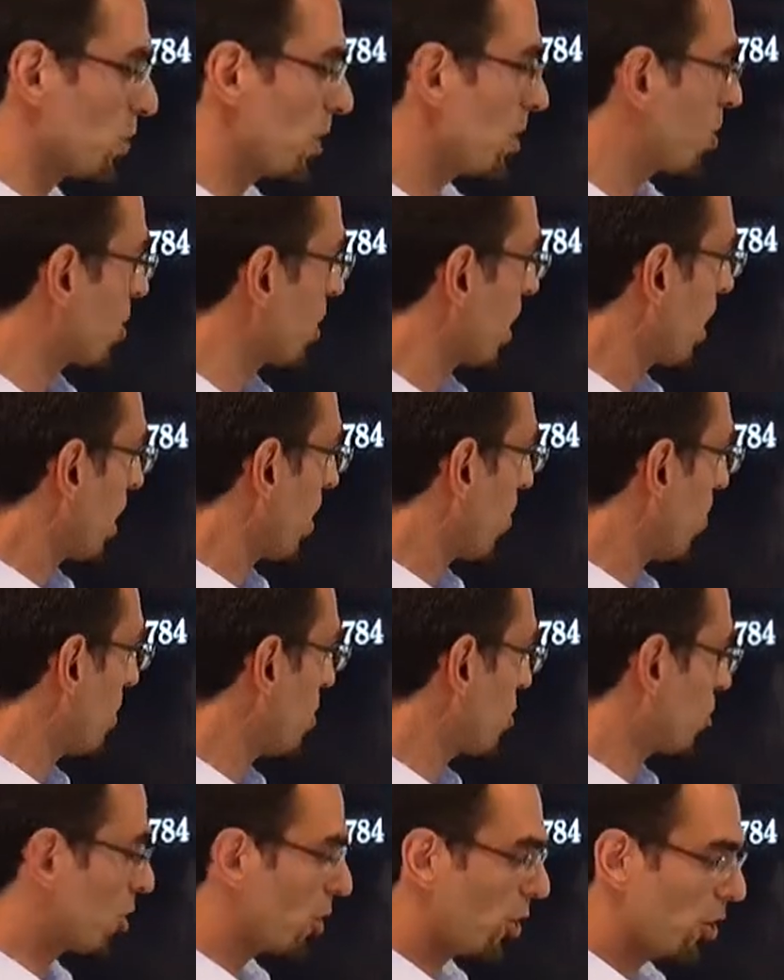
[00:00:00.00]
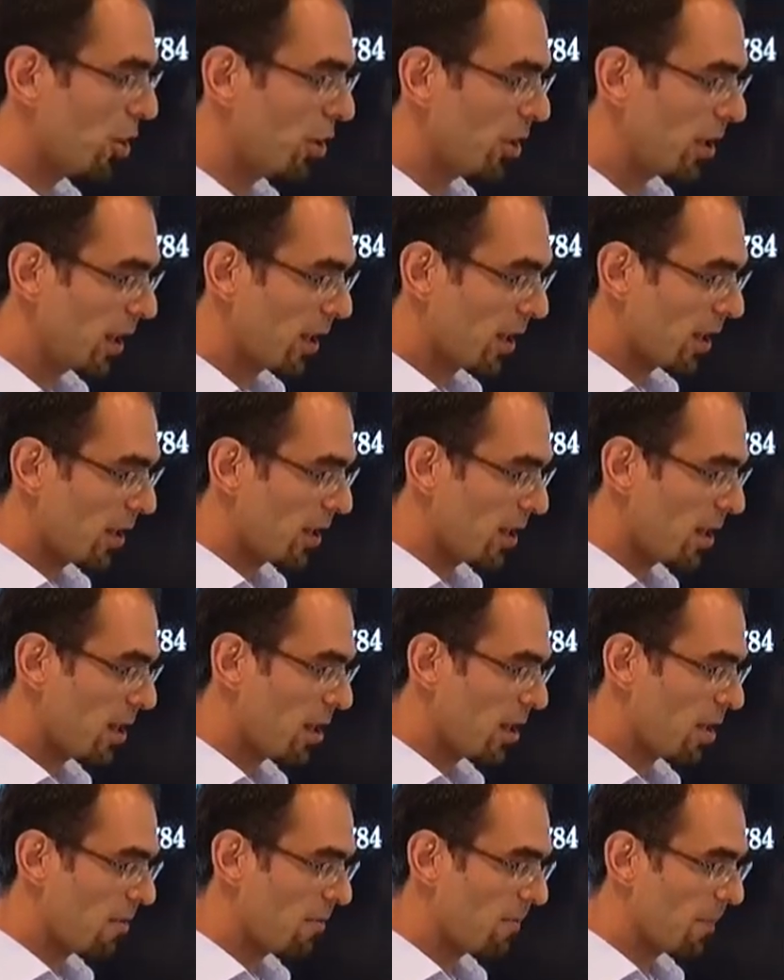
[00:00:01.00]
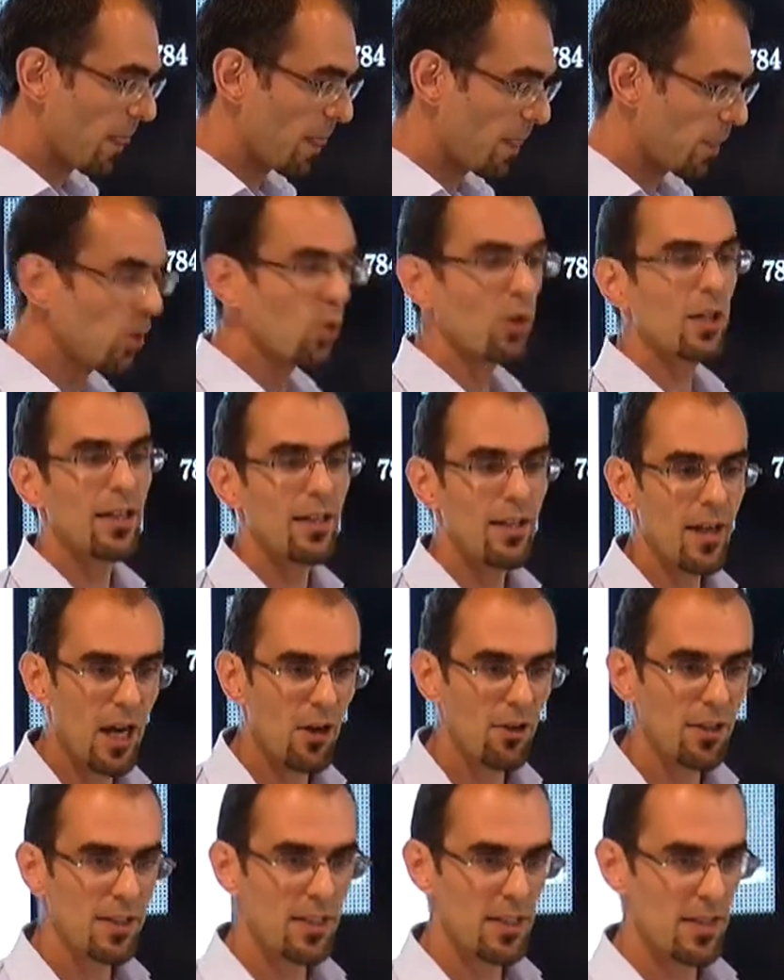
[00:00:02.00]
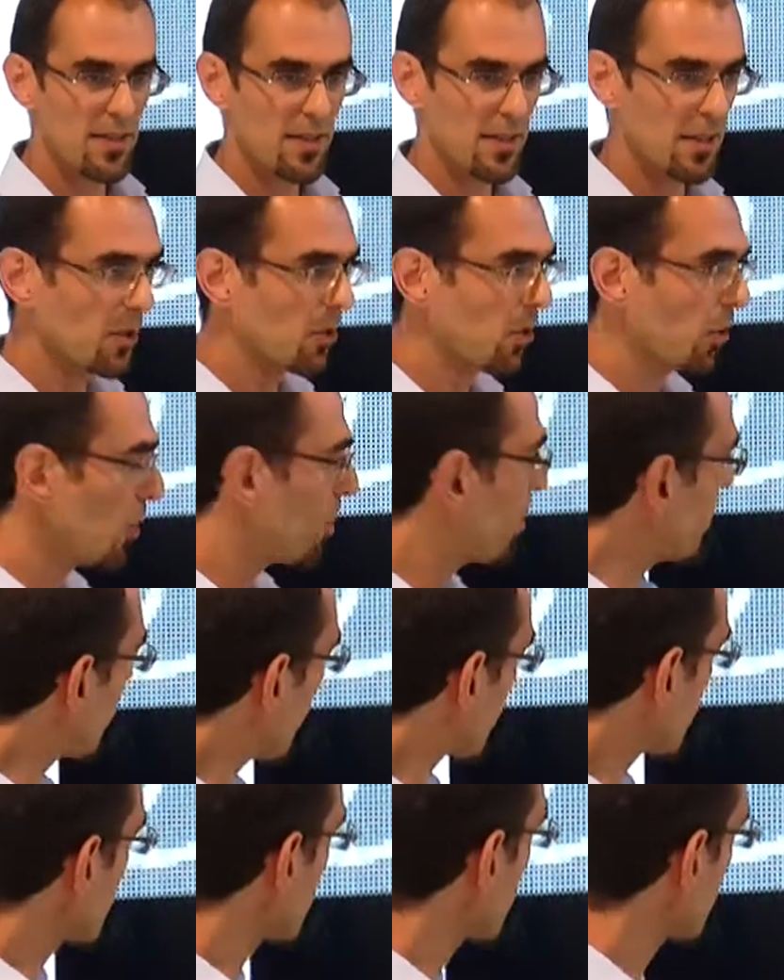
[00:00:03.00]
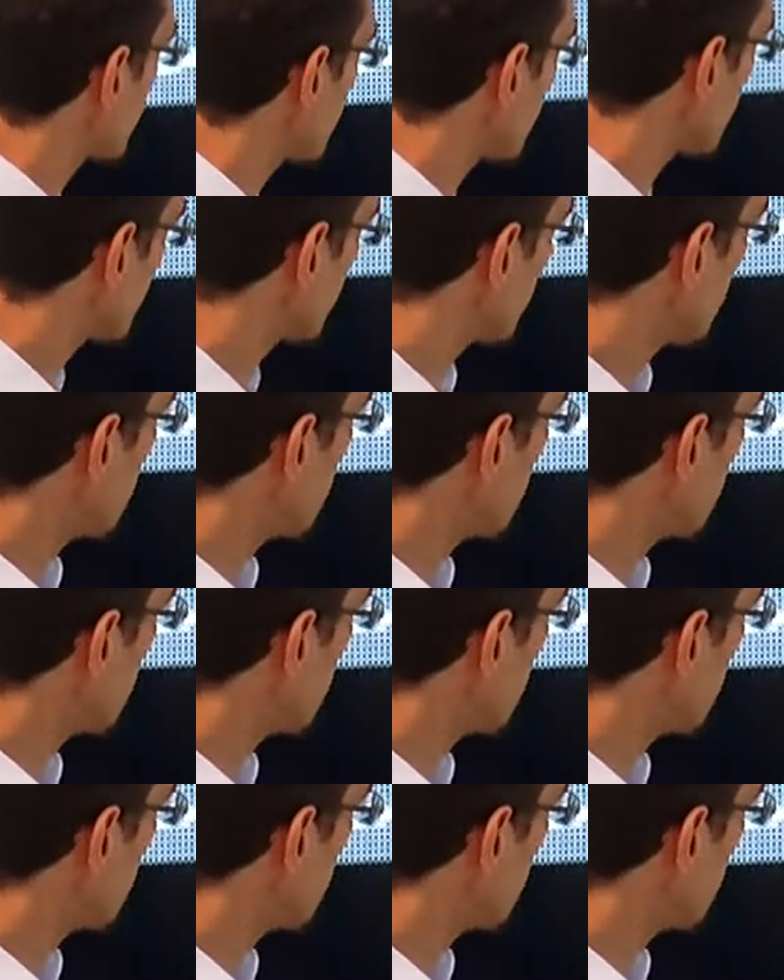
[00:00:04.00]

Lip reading: which turn nonlinearities, they're called. But that's not